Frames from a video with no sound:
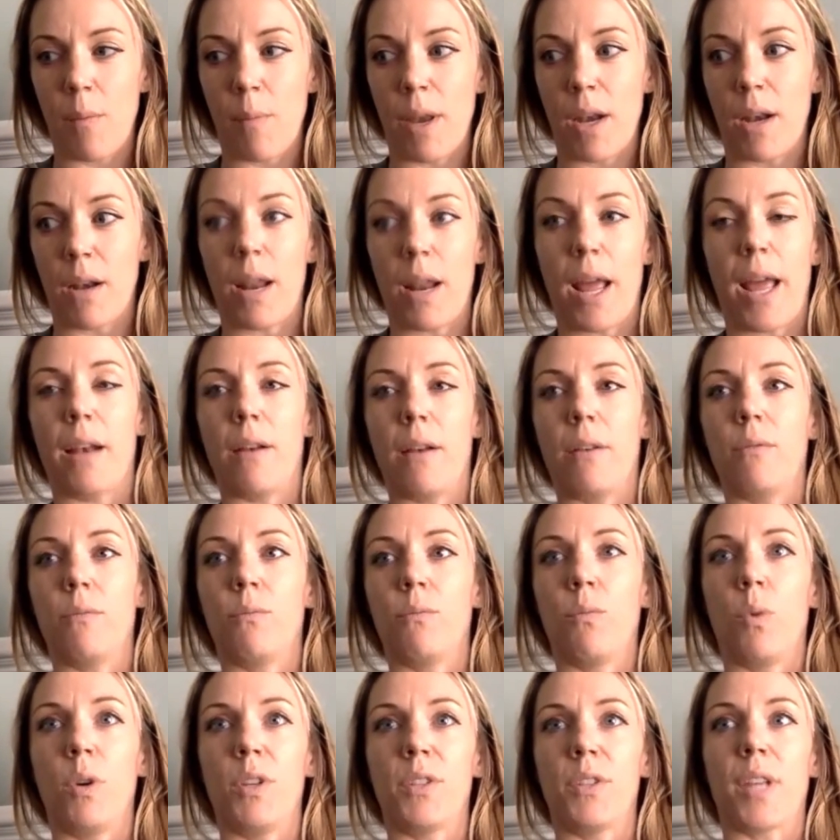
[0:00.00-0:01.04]
and
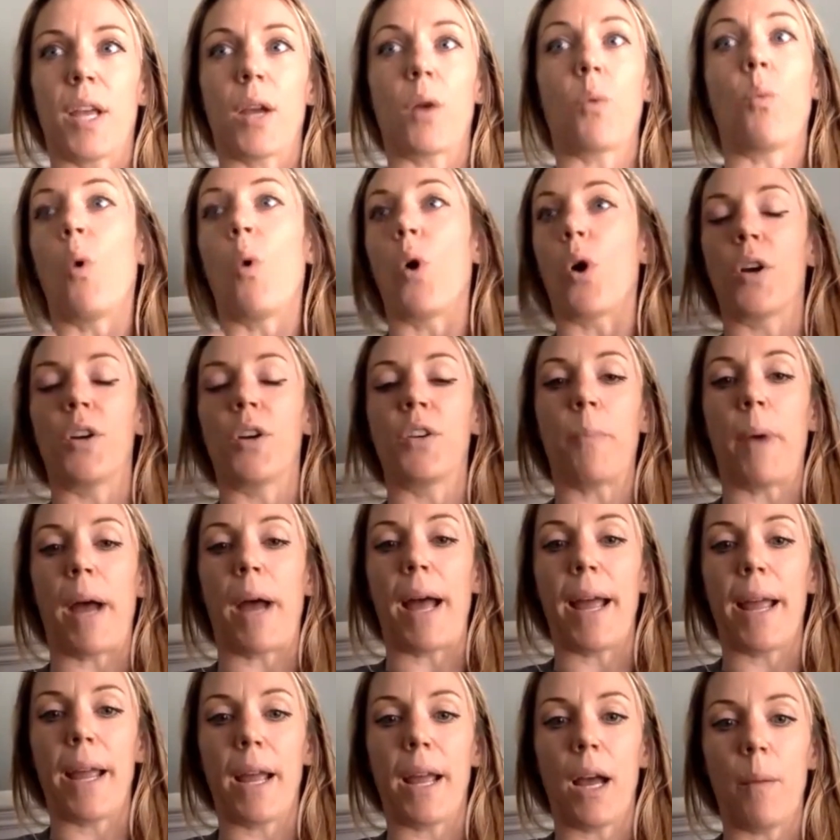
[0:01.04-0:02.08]
was like warned
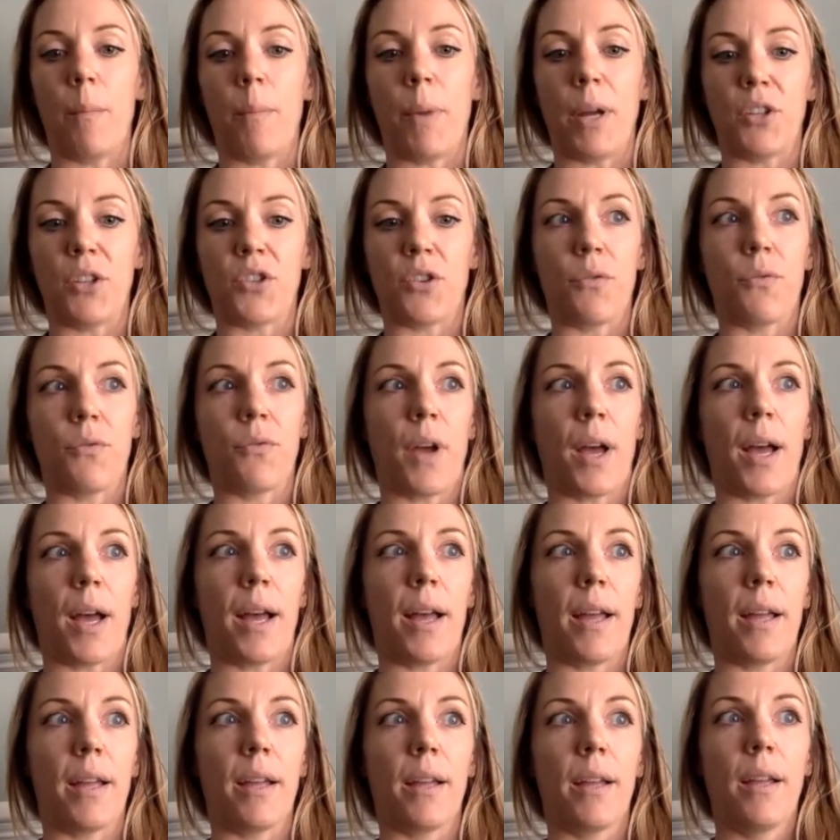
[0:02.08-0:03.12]
by a bunch
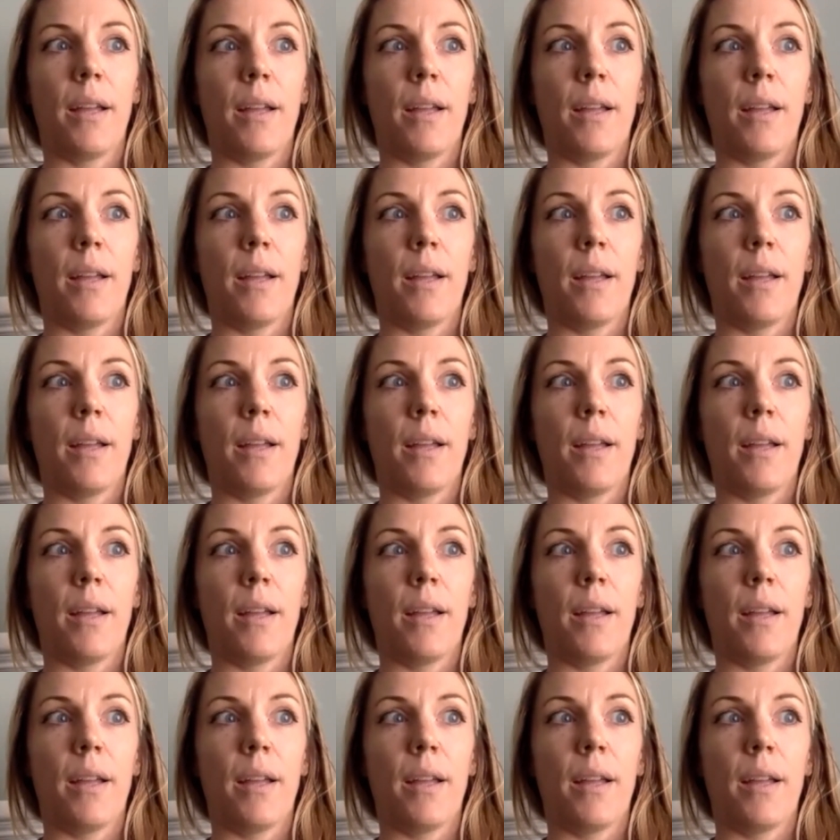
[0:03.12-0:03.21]
of